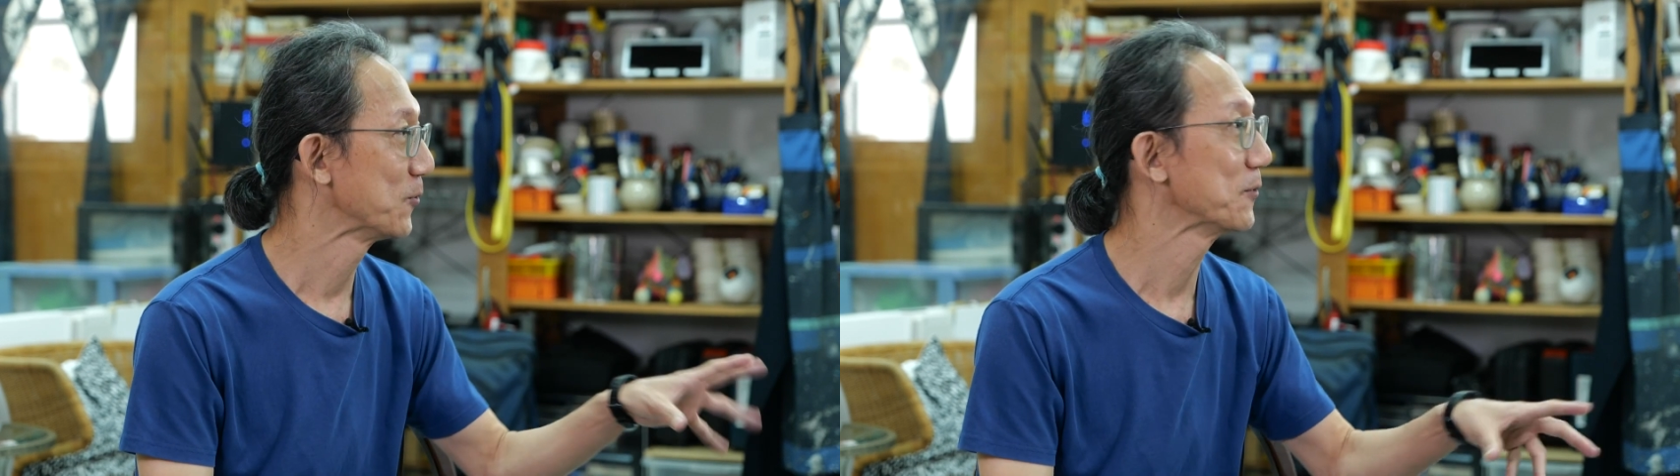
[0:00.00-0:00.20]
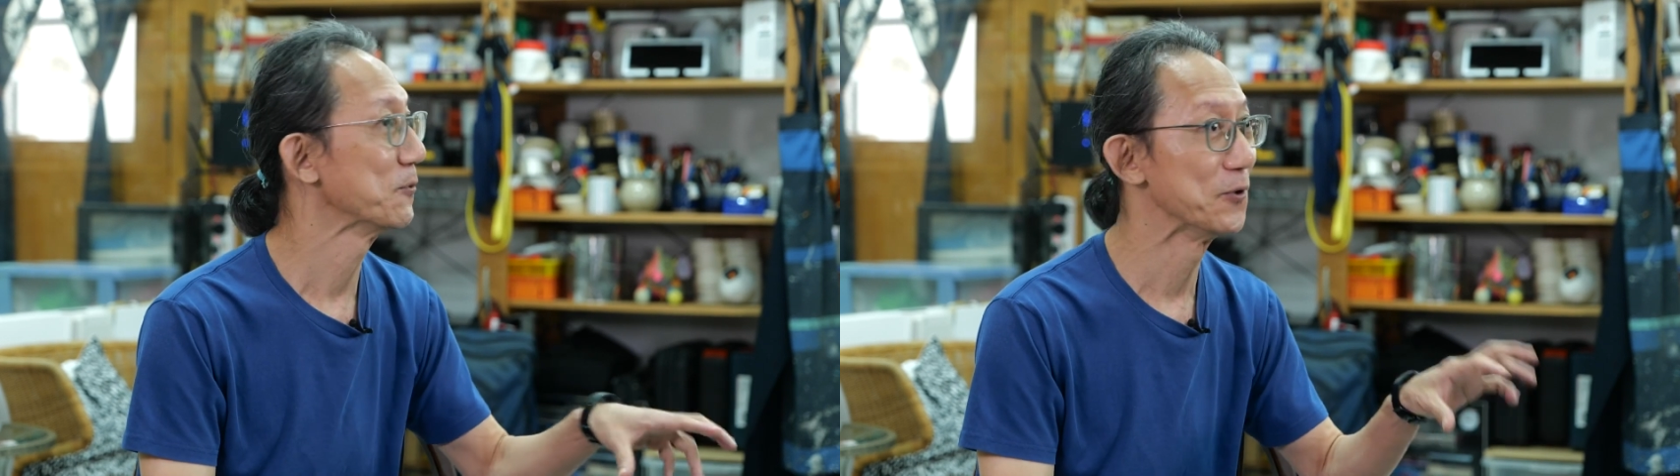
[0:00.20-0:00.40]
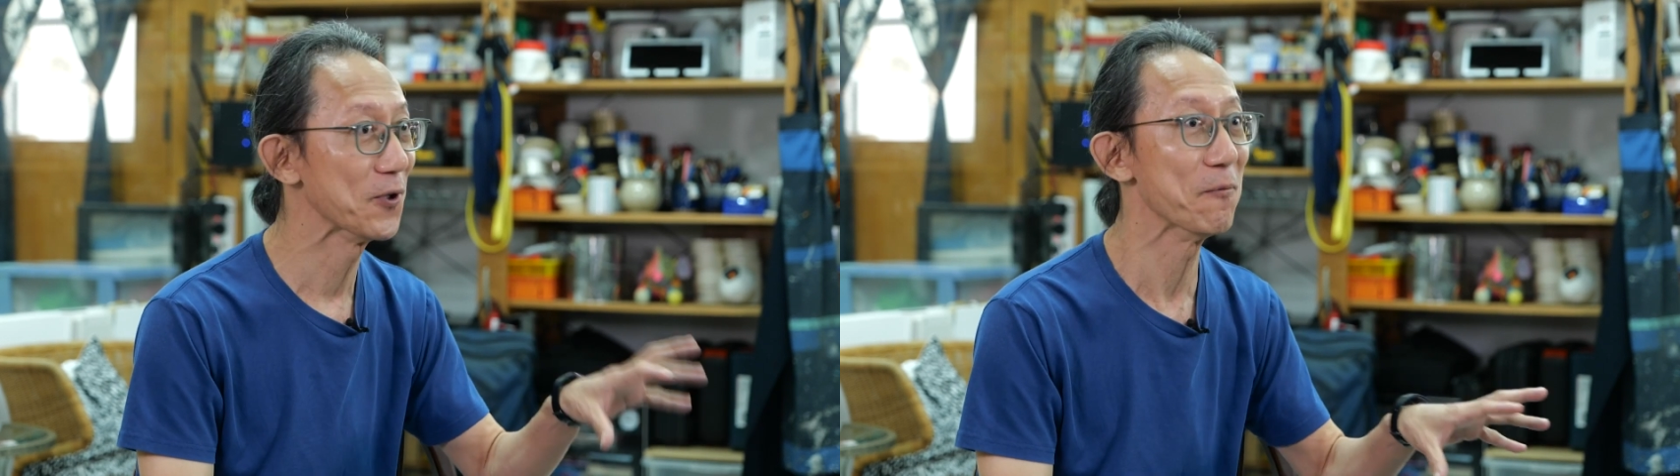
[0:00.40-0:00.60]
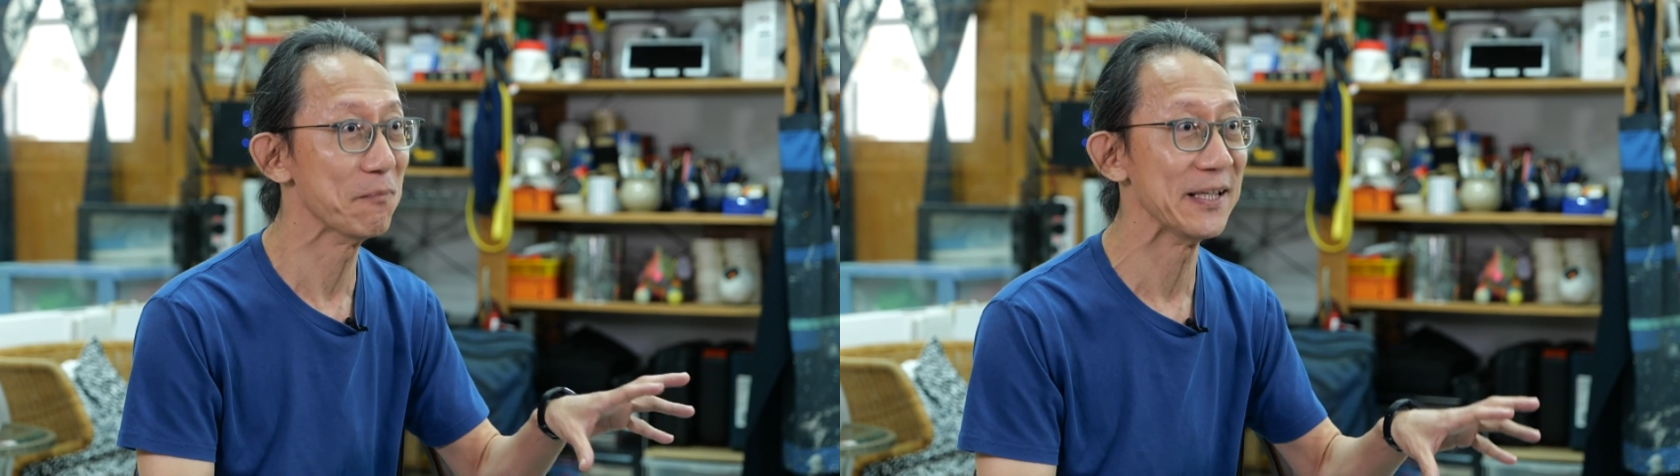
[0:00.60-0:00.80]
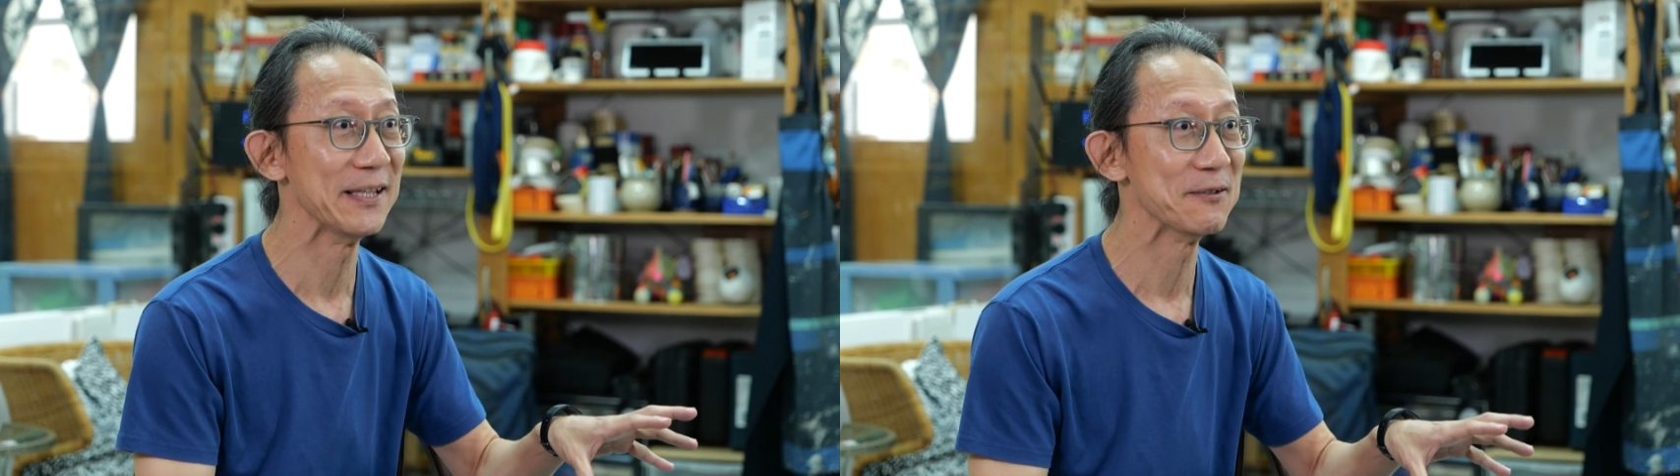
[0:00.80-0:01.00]
work will
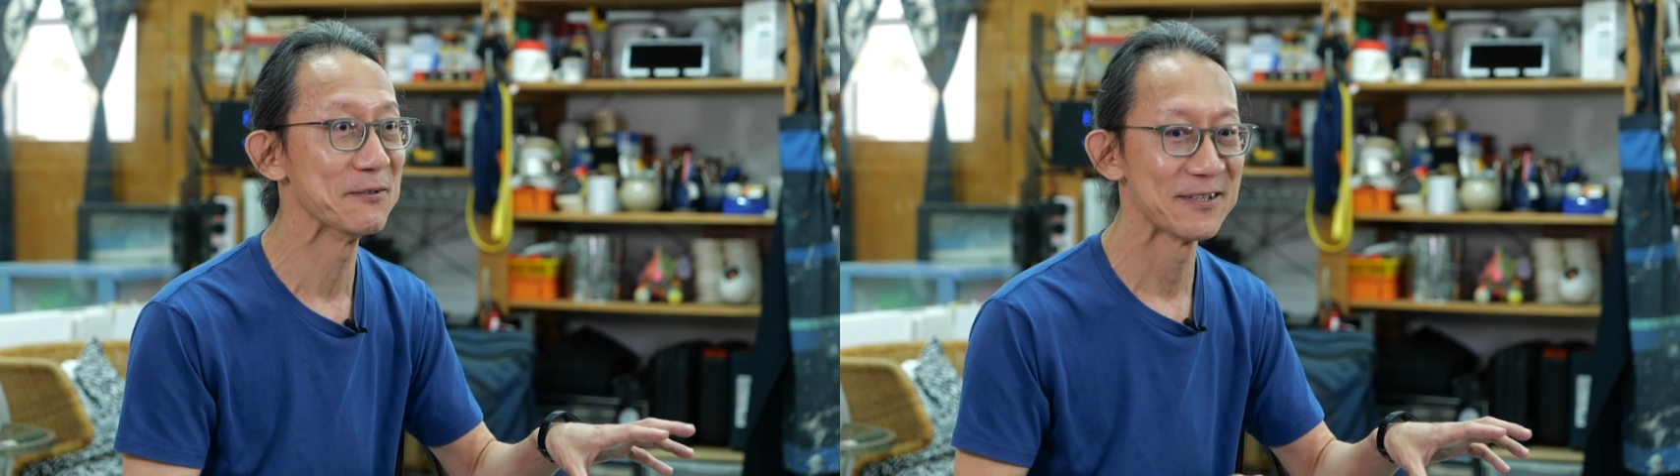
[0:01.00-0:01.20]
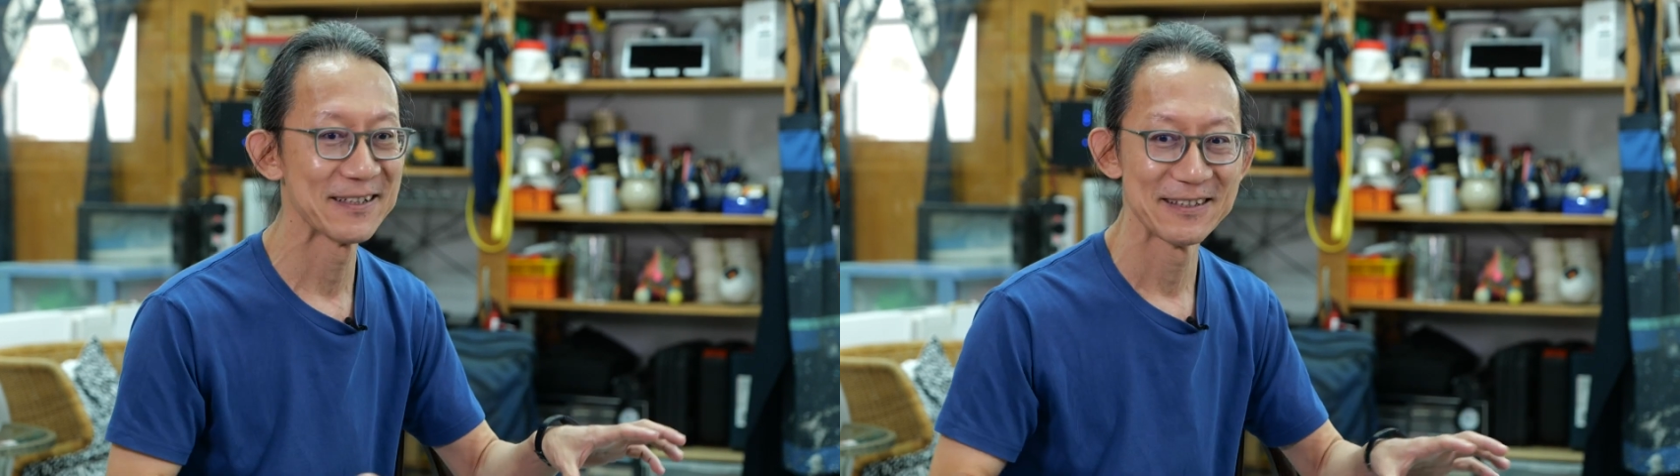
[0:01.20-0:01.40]
not be,